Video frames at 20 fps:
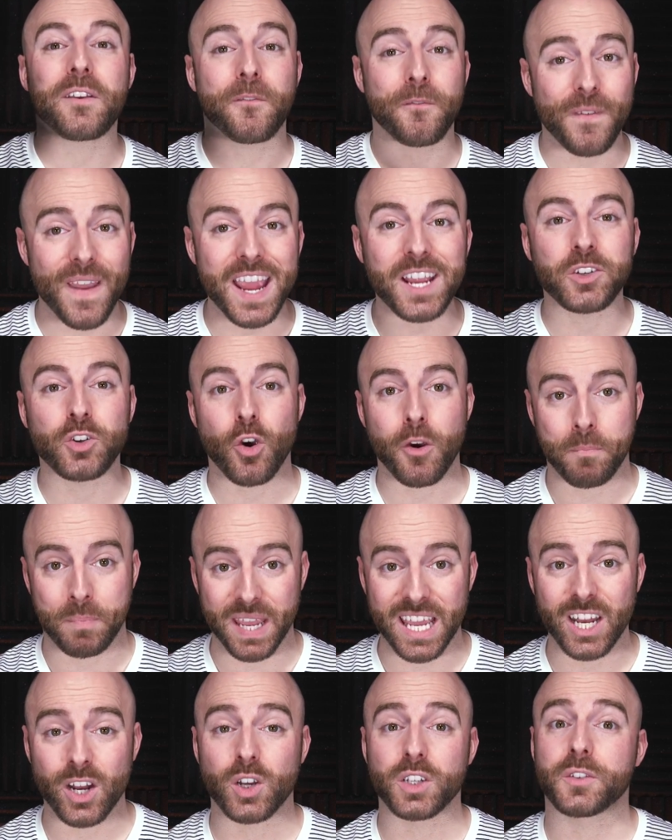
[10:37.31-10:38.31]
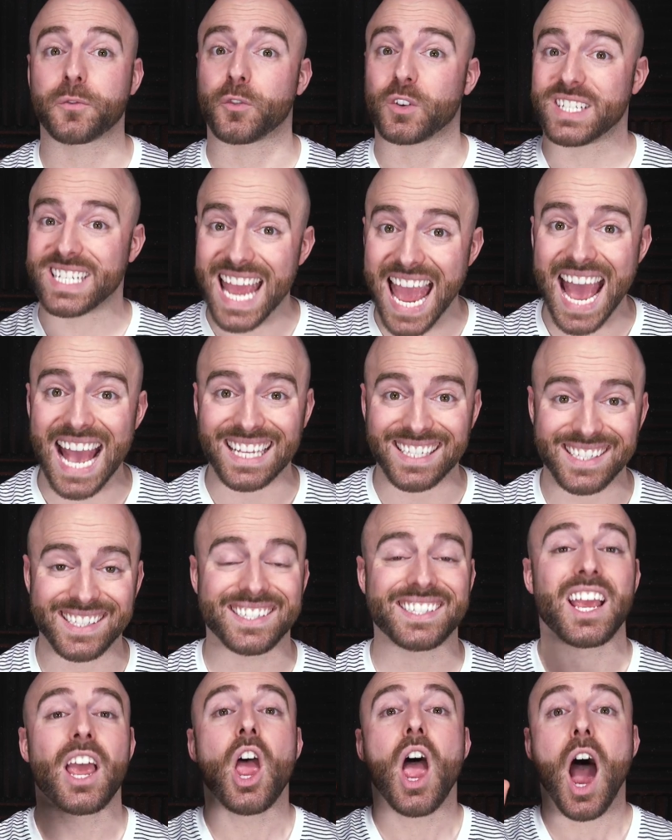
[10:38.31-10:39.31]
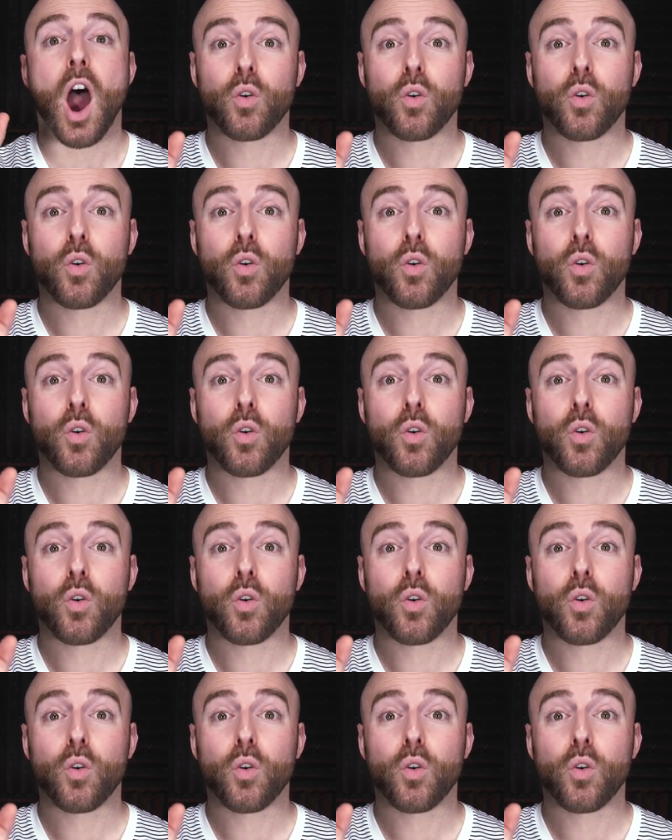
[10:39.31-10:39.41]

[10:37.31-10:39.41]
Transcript: fake torpedoes for tests,